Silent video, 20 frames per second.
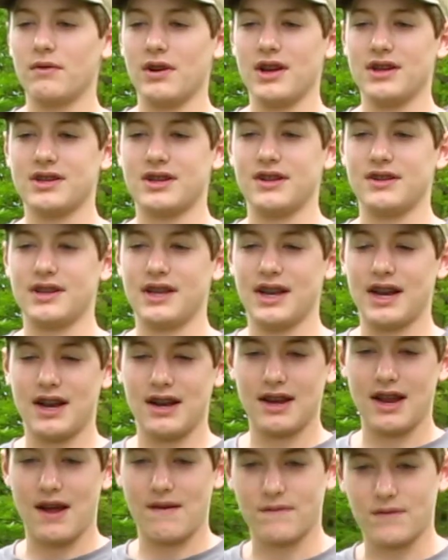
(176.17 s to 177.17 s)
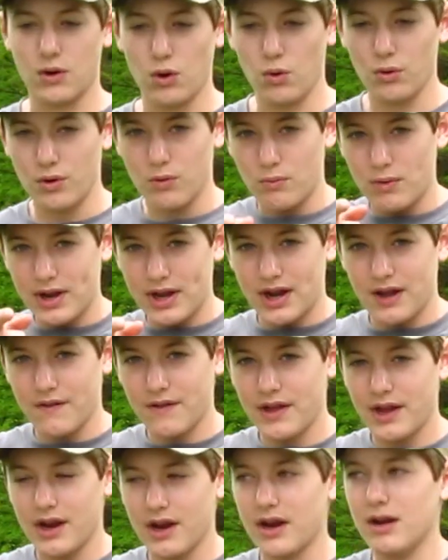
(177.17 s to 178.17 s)
rest because then I'd have to hold it way down
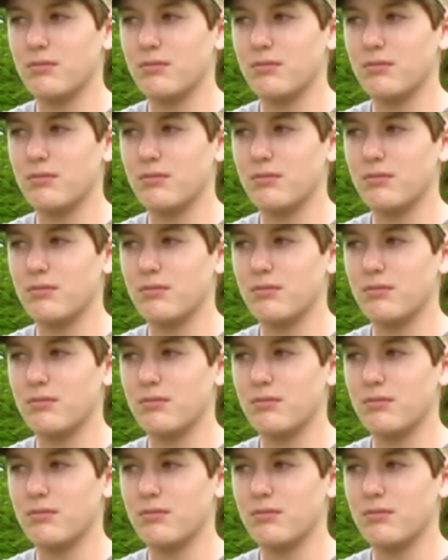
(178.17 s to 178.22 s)
there.